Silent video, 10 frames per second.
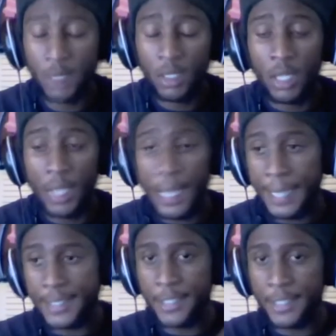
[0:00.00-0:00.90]
as
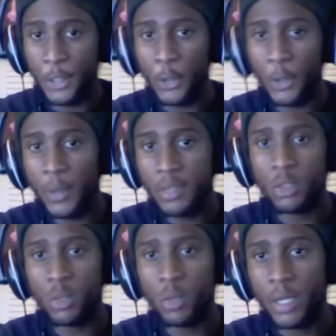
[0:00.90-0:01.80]
a turnaround to
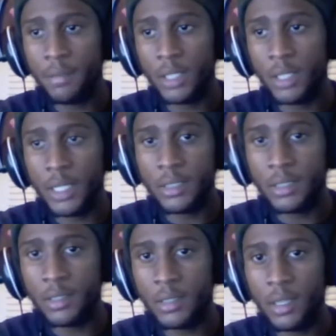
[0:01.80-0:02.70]
what everything I just
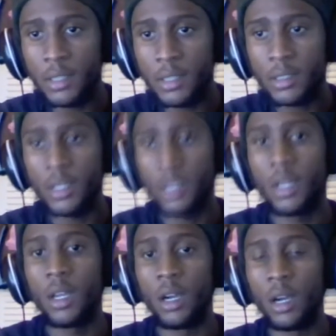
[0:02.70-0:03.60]
said,
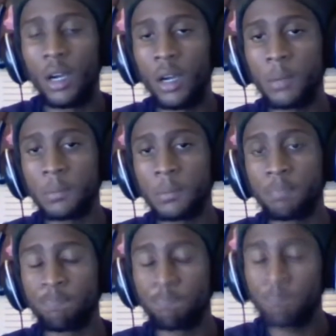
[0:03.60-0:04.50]

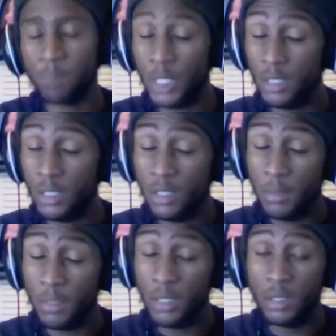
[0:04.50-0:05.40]
yes, I
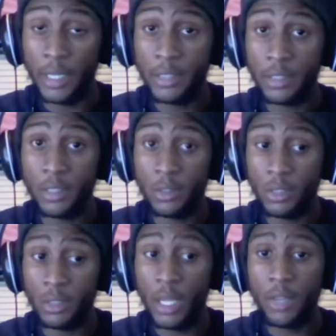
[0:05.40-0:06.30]
mean, like I said, there are a
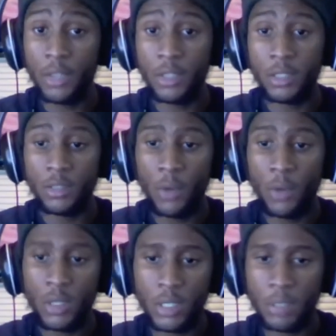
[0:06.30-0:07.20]
lot of things as far as
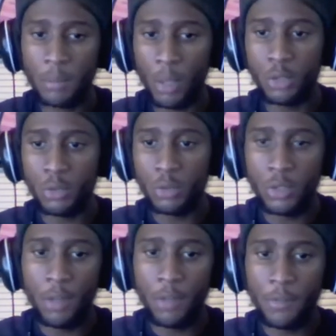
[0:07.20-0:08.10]
like personal
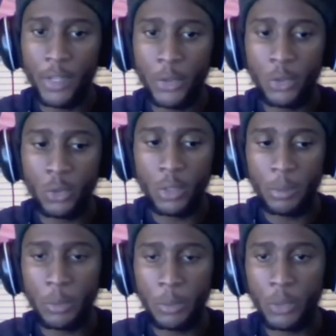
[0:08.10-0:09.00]
stuff that goes on in
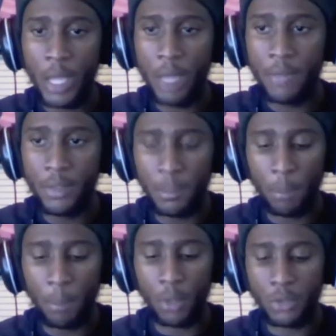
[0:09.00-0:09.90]
people's life and them
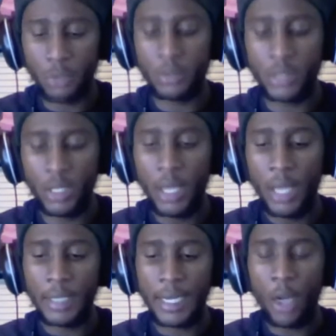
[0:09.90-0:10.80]
personally that
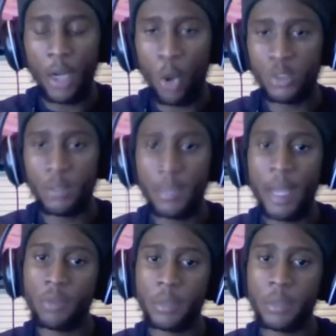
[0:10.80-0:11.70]
kind of holds them back
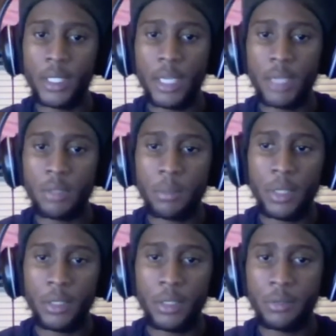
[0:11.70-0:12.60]
from playing games
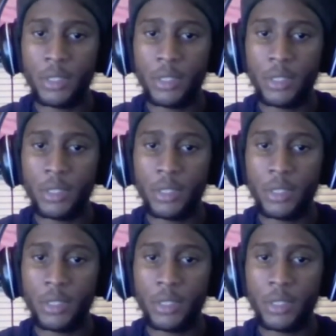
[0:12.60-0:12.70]
competitively.